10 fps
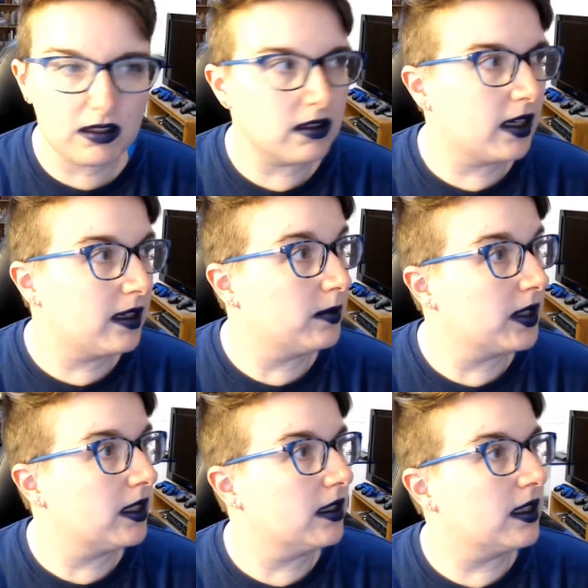I'm a
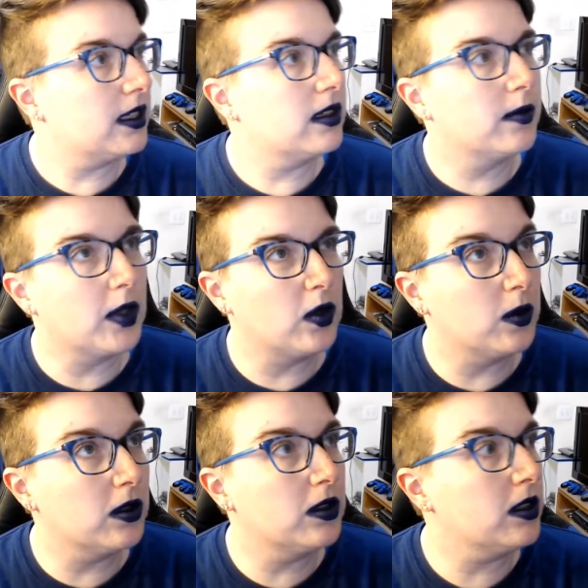
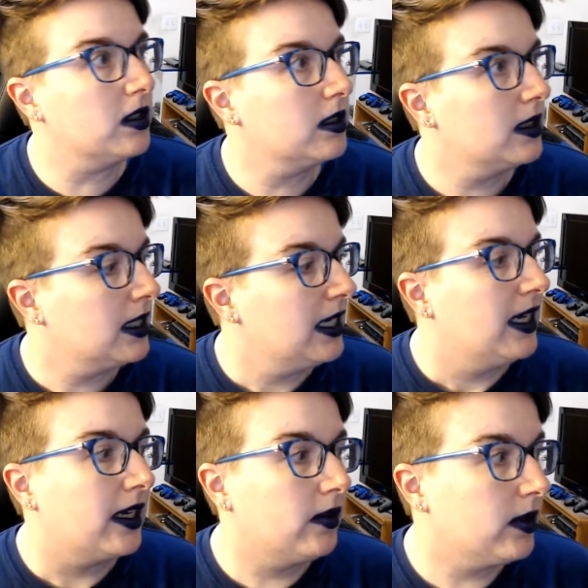hoarder.
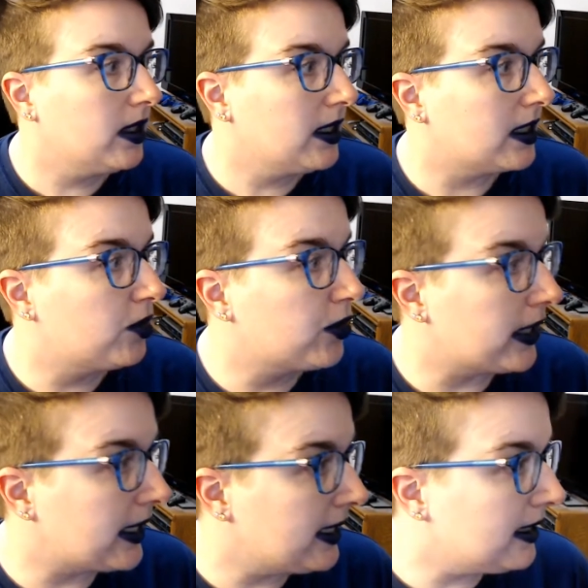I really like
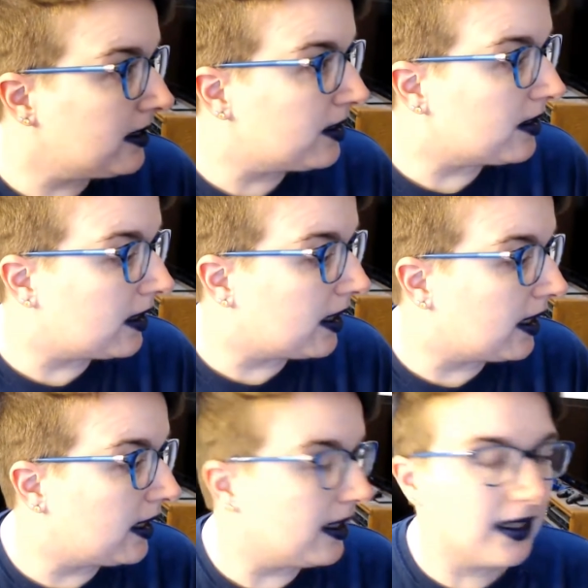dragons, and
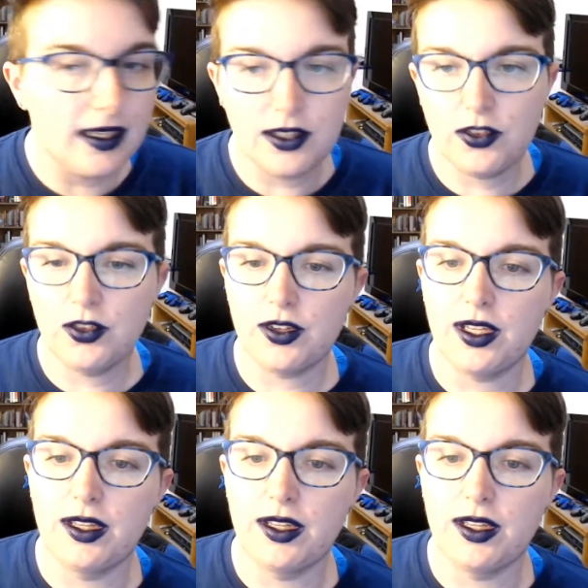I like history.